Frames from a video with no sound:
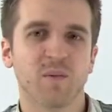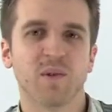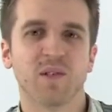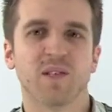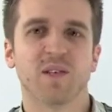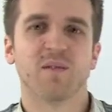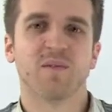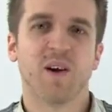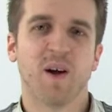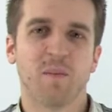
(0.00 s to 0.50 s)
was
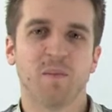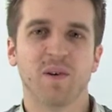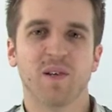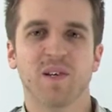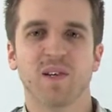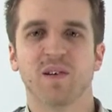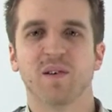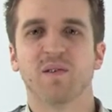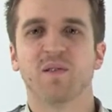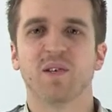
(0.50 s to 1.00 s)
a rapid
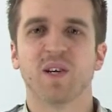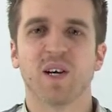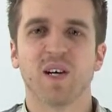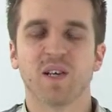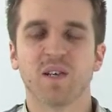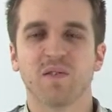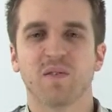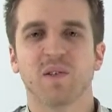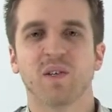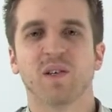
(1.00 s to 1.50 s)
year of
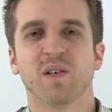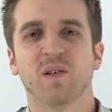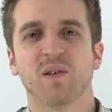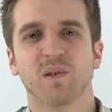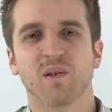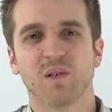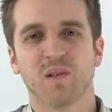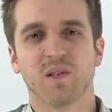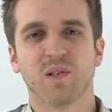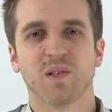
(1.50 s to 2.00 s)
change for the
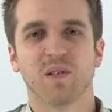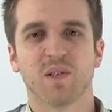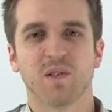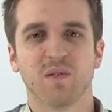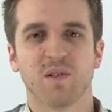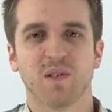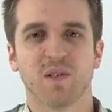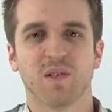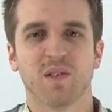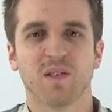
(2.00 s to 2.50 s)
Google search
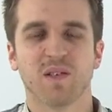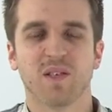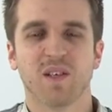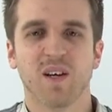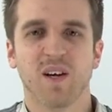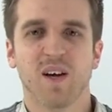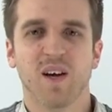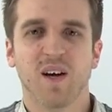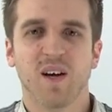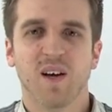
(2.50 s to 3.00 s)
results.
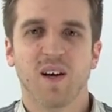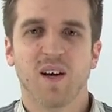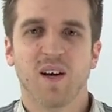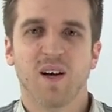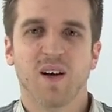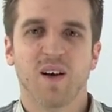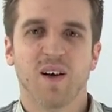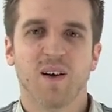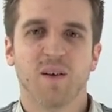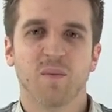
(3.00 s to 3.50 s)

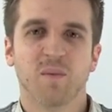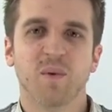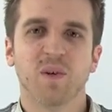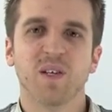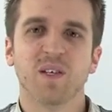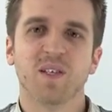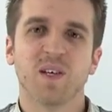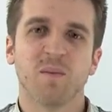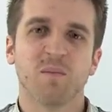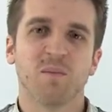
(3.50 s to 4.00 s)
One
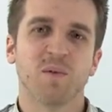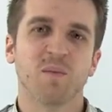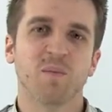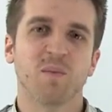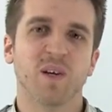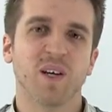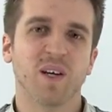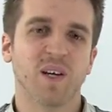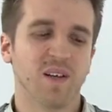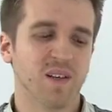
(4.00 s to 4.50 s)
example
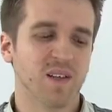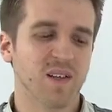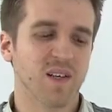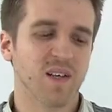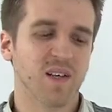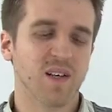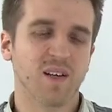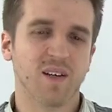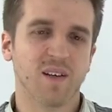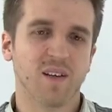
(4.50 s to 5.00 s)
being
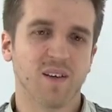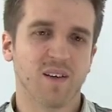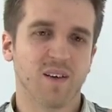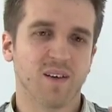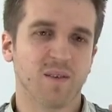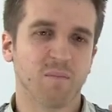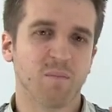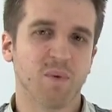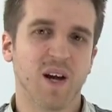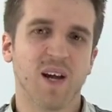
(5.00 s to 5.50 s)
the
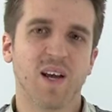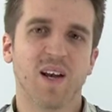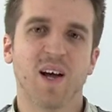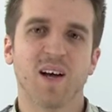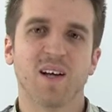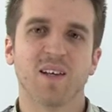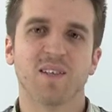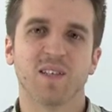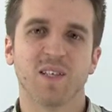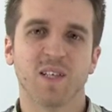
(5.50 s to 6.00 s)
paid
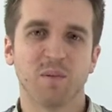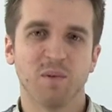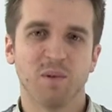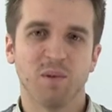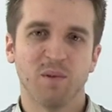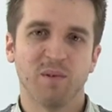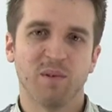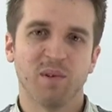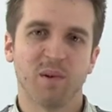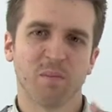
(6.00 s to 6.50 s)
ads seem to
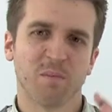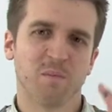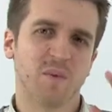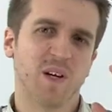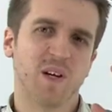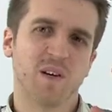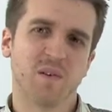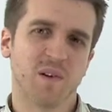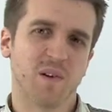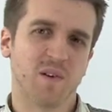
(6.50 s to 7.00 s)
have got
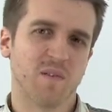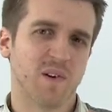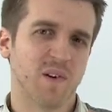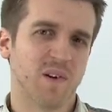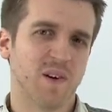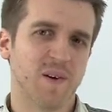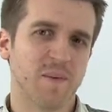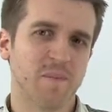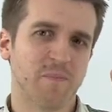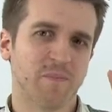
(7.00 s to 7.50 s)
bigger
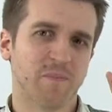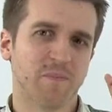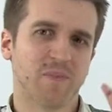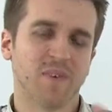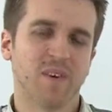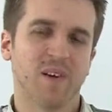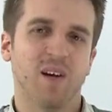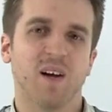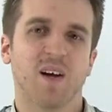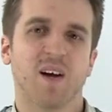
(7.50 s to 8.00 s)
overnight.
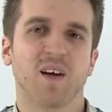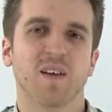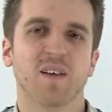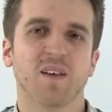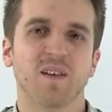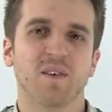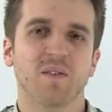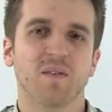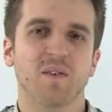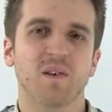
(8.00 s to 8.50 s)

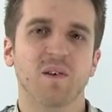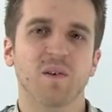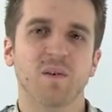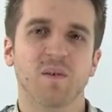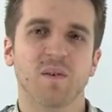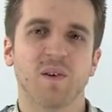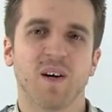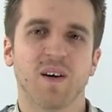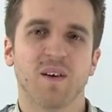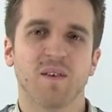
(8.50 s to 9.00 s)
And if
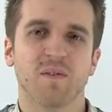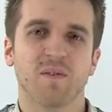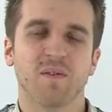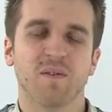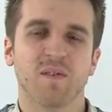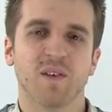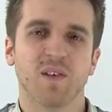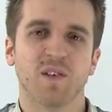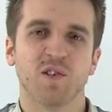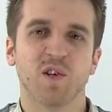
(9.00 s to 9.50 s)
you have
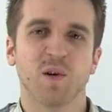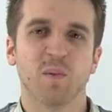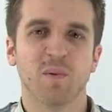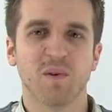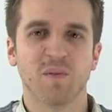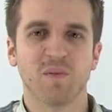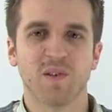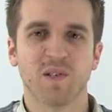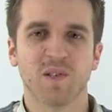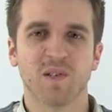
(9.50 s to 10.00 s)
a
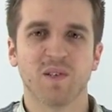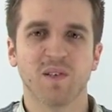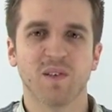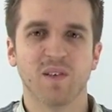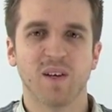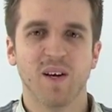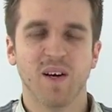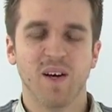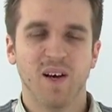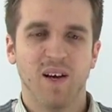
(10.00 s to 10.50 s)
shopping
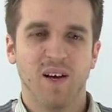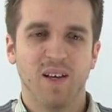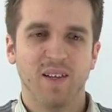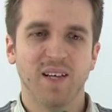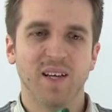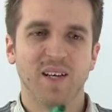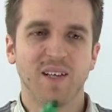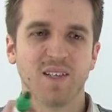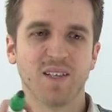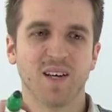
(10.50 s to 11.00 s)
result,
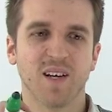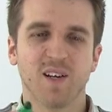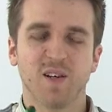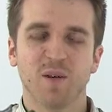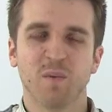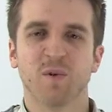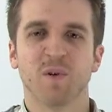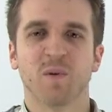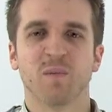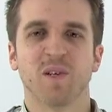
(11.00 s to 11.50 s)
they can take
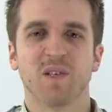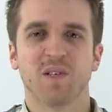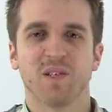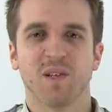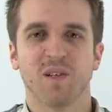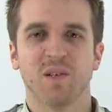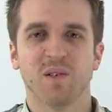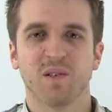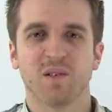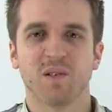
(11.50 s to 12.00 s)
up almost a
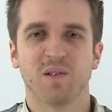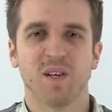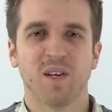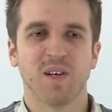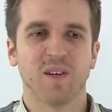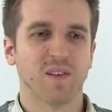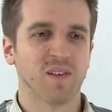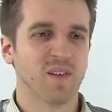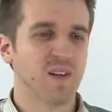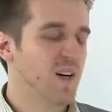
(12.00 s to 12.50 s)
whole
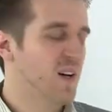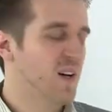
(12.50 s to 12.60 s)
screen.